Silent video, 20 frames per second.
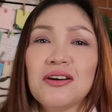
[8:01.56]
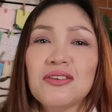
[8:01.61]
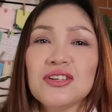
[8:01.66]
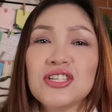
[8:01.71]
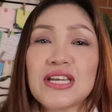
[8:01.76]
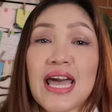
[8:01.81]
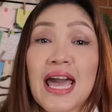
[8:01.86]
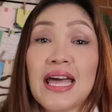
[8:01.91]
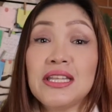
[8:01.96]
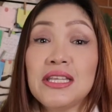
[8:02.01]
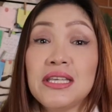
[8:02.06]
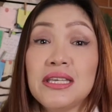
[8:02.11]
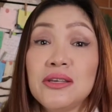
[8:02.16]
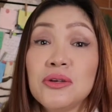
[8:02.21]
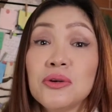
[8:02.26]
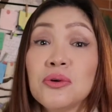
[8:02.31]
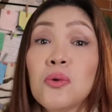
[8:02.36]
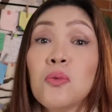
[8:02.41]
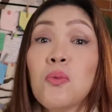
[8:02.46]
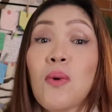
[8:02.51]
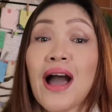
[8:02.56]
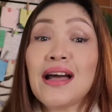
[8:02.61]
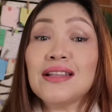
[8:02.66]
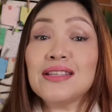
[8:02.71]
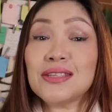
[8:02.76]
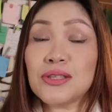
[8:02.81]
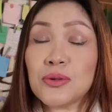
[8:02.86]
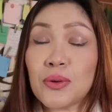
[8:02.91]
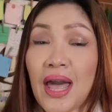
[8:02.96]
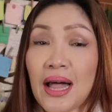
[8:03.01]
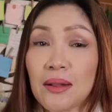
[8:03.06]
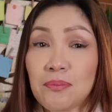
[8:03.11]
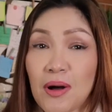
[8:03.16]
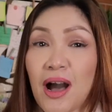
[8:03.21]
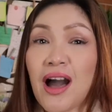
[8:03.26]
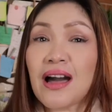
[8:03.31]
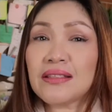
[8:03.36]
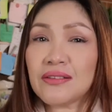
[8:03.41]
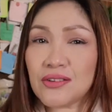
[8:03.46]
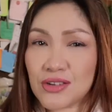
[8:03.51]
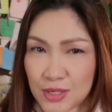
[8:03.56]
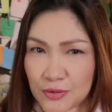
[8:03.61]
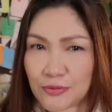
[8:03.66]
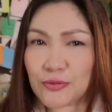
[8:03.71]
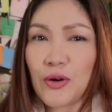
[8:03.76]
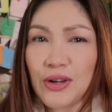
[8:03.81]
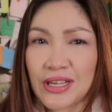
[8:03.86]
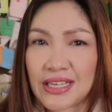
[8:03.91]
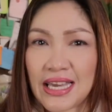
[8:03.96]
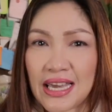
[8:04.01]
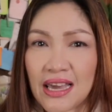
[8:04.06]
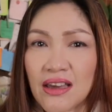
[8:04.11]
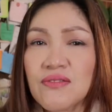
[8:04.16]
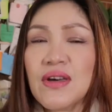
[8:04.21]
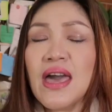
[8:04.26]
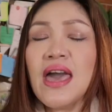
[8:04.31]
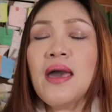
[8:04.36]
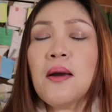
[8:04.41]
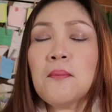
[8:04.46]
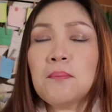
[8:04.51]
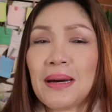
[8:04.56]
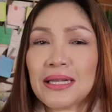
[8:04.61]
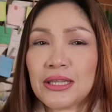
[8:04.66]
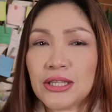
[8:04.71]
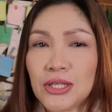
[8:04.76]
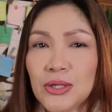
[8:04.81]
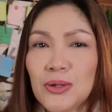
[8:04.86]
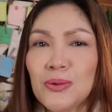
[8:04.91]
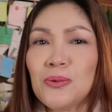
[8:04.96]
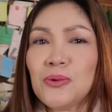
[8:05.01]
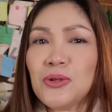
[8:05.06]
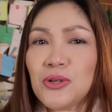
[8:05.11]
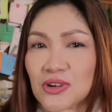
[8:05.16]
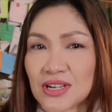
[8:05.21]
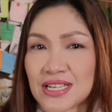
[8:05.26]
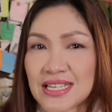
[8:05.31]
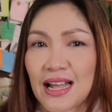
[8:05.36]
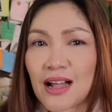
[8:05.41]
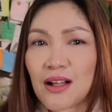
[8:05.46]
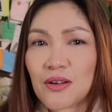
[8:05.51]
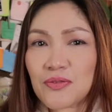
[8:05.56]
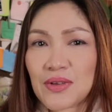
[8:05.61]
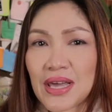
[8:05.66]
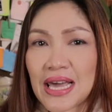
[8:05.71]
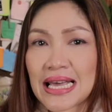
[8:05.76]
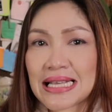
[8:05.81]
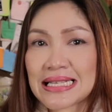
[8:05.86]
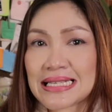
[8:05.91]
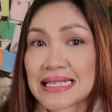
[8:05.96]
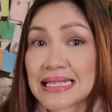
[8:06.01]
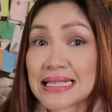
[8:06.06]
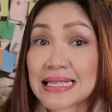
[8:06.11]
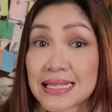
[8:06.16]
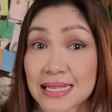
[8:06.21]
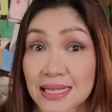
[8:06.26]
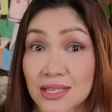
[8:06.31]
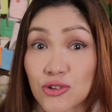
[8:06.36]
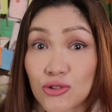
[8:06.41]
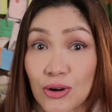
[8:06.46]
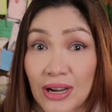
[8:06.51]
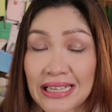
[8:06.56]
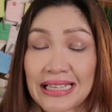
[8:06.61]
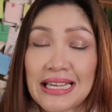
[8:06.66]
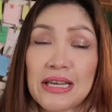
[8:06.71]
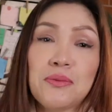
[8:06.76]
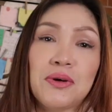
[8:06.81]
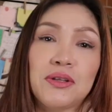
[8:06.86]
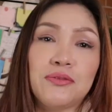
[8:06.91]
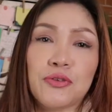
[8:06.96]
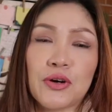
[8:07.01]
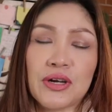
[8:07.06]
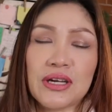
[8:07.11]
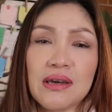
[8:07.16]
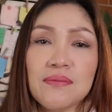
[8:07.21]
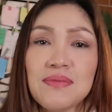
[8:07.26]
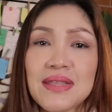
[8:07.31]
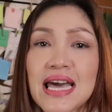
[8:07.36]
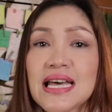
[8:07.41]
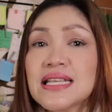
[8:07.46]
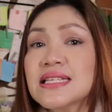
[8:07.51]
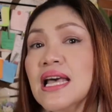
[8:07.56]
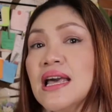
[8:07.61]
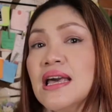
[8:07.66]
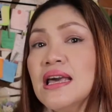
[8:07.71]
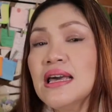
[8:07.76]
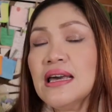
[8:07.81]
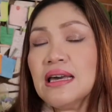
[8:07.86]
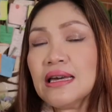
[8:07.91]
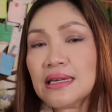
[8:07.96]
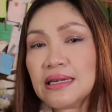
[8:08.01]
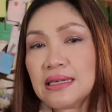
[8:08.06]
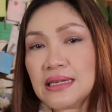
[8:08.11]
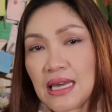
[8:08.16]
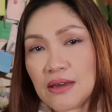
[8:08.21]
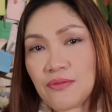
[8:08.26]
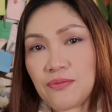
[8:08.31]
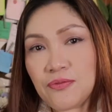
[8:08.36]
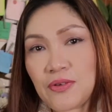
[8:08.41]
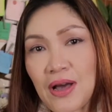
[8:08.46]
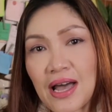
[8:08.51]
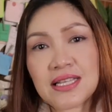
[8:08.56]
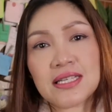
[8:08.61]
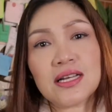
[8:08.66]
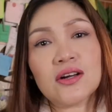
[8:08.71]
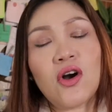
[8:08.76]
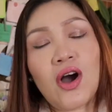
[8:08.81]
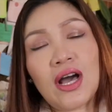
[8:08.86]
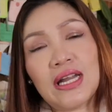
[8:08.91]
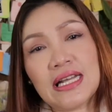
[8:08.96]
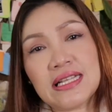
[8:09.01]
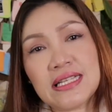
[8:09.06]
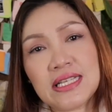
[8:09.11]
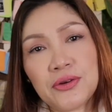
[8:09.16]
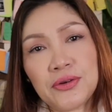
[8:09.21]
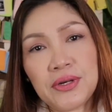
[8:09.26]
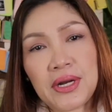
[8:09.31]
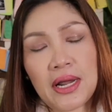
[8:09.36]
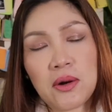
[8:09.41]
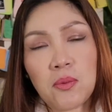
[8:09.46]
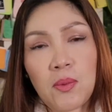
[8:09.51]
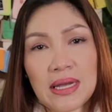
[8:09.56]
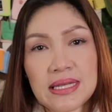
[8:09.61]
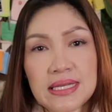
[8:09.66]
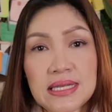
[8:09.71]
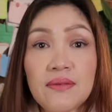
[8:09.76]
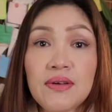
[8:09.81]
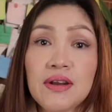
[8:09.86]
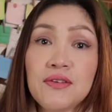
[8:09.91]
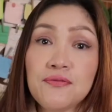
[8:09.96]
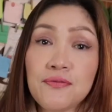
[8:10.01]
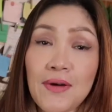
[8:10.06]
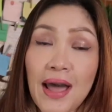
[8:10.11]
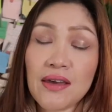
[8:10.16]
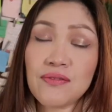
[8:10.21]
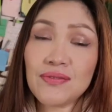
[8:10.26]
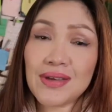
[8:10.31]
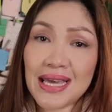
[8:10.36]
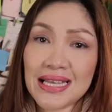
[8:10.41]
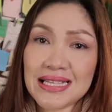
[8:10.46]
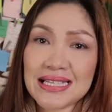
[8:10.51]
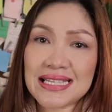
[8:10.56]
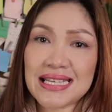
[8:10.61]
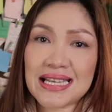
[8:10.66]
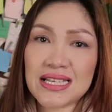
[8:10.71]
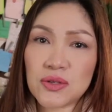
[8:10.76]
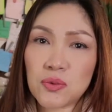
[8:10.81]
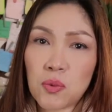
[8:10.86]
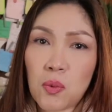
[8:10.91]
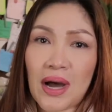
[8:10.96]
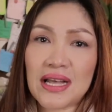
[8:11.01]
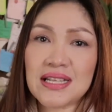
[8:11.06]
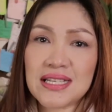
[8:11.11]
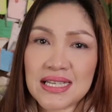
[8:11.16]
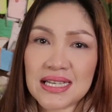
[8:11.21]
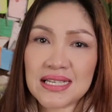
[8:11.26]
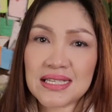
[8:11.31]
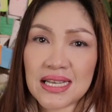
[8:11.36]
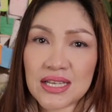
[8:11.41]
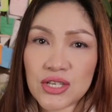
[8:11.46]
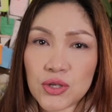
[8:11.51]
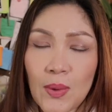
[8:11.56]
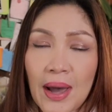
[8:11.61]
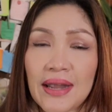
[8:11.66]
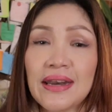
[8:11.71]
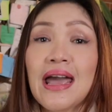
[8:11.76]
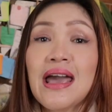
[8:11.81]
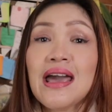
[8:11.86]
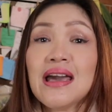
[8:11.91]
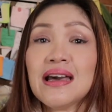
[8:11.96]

coach and you want to help others forgive, but you yourself is struggling with forgiveness, give us a call at 0917-586-1661.